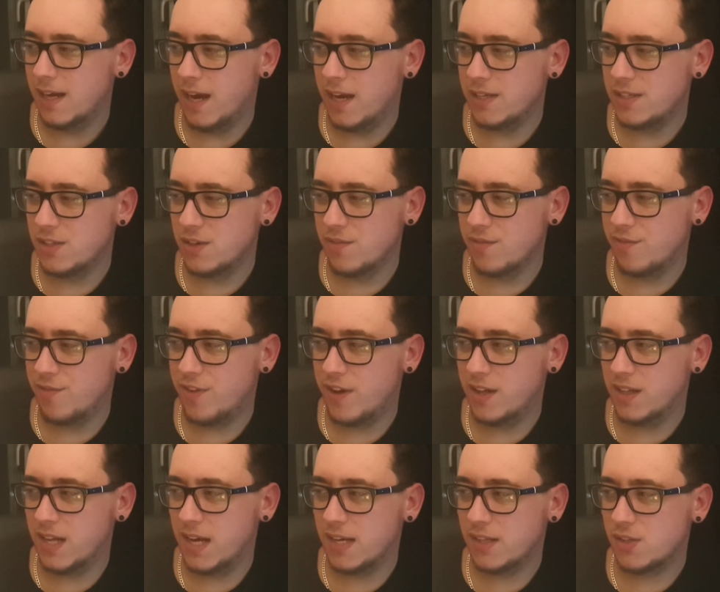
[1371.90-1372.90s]
it didn't
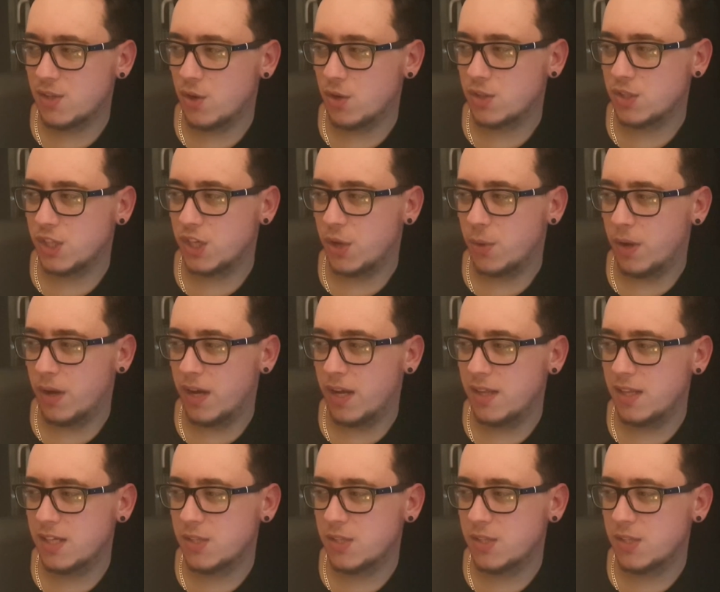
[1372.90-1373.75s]
feel like Doctor Who.